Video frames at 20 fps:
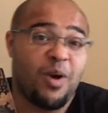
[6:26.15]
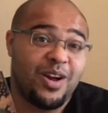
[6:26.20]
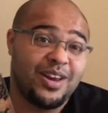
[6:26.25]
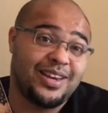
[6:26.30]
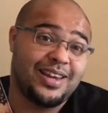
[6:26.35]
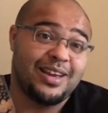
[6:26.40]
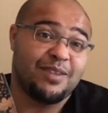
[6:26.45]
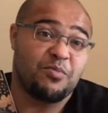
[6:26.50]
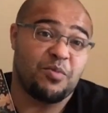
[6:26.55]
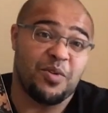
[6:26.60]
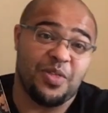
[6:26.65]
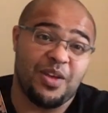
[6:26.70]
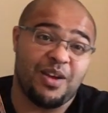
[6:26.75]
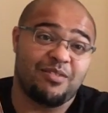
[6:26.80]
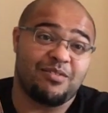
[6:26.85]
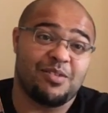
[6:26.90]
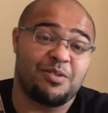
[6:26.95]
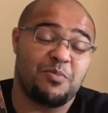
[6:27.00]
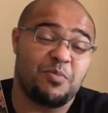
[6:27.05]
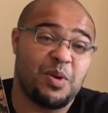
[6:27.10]
idea what they're
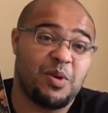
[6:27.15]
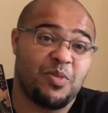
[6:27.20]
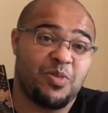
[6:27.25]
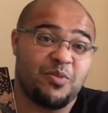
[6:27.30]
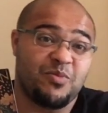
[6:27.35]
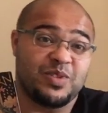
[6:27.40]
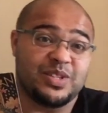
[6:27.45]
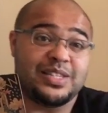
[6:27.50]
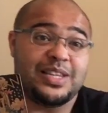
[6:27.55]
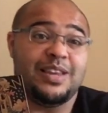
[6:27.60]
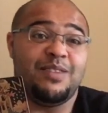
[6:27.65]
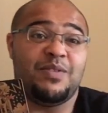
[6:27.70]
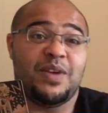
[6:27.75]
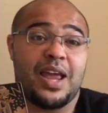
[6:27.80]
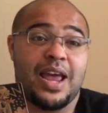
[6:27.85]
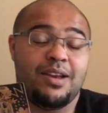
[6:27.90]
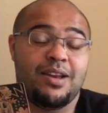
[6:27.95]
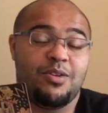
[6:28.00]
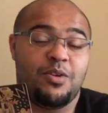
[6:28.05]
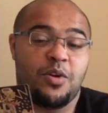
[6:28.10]
going to be on the
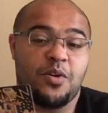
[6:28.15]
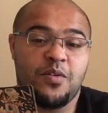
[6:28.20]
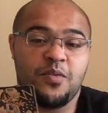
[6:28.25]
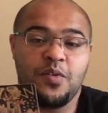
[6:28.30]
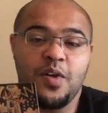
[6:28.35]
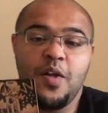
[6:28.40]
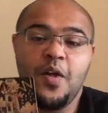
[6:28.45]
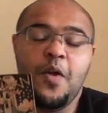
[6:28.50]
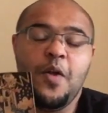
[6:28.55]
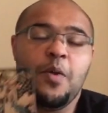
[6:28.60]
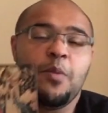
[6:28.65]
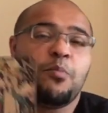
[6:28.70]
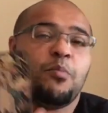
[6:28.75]
receiving end of.